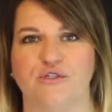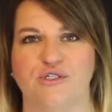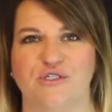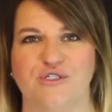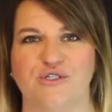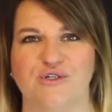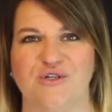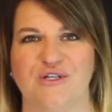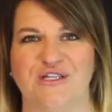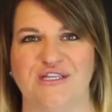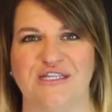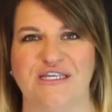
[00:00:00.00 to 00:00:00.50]

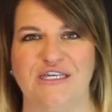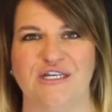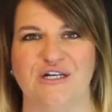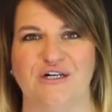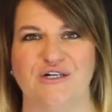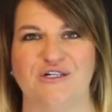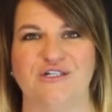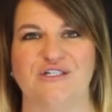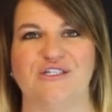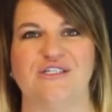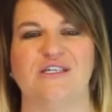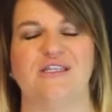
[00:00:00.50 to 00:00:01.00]
student
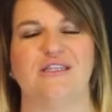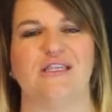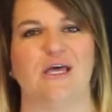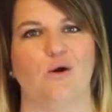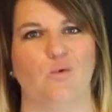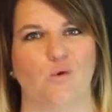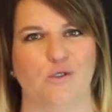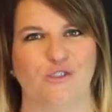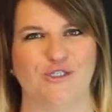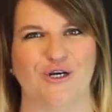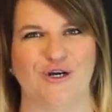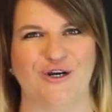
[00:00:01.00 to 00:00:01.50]
leaders that
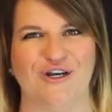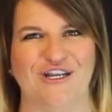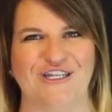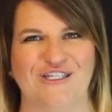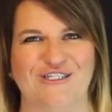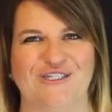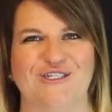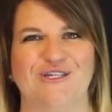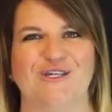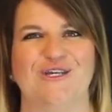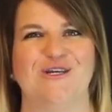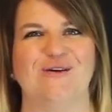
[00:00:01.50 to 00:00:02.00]
will turn
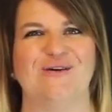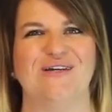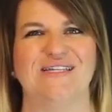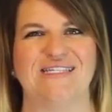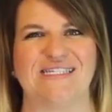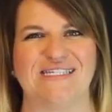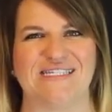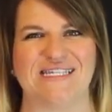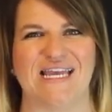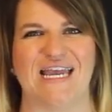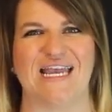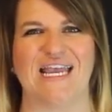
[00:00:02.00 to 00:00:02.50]
into
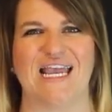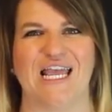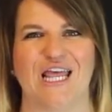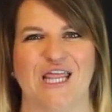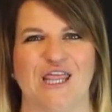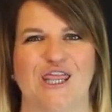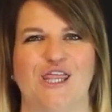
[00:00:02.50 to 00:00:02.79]
second,